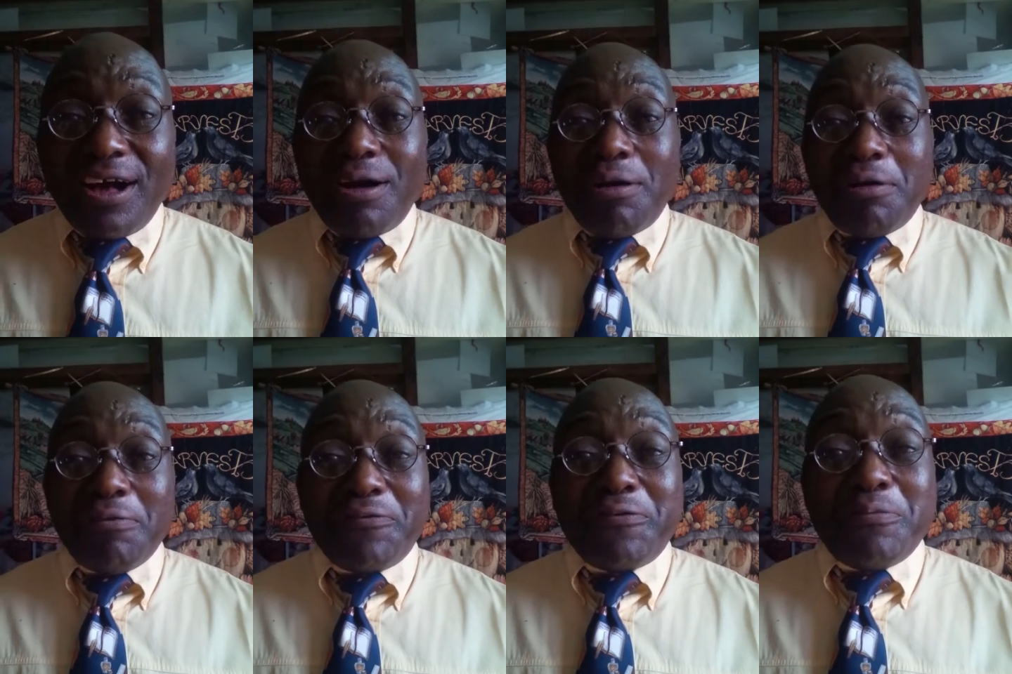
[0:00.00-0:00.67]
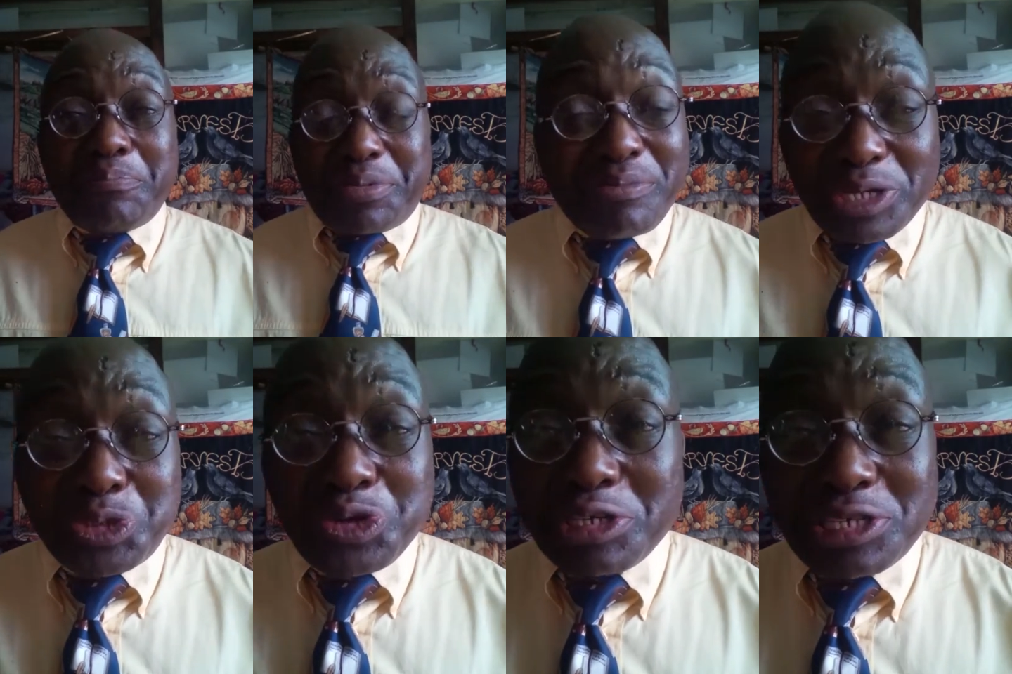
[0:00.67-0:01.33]
of
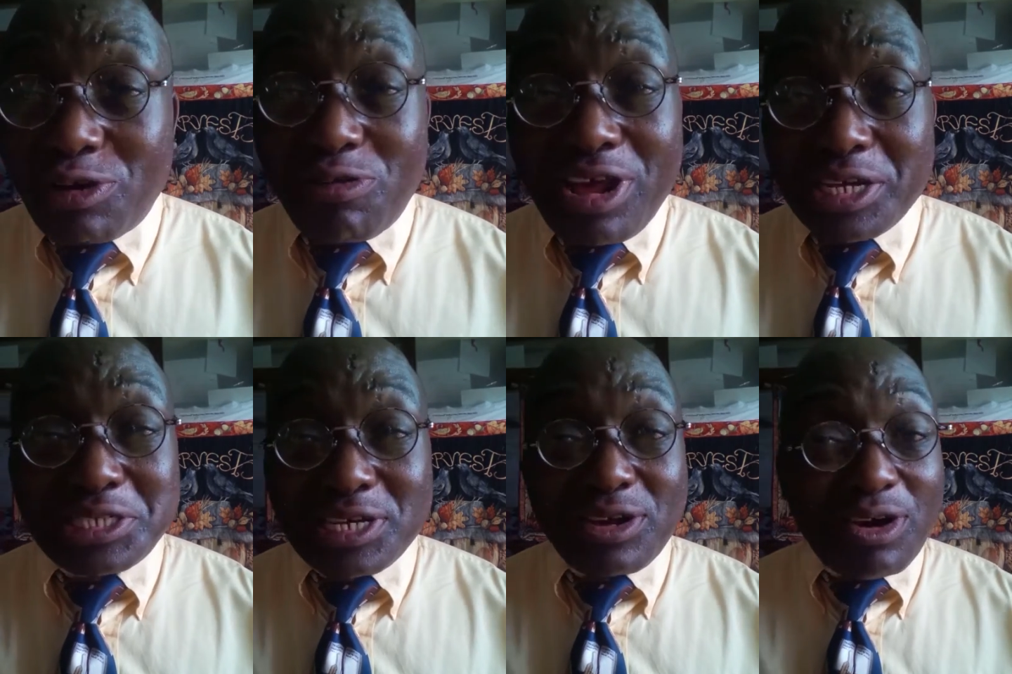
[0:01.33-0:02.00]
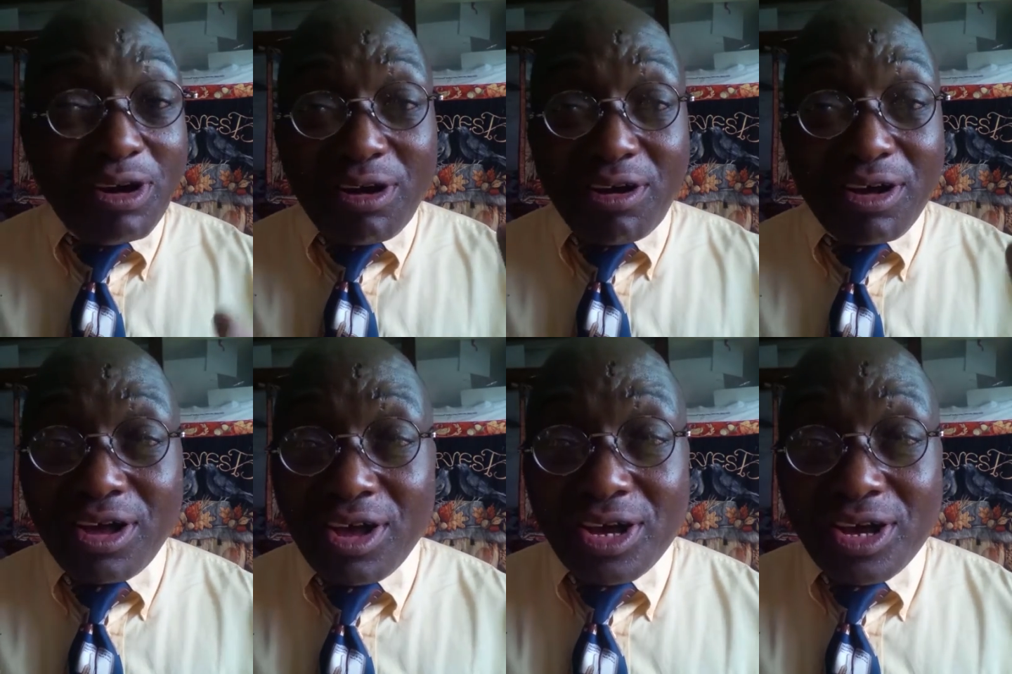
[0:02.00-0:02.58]
premature ejaculation or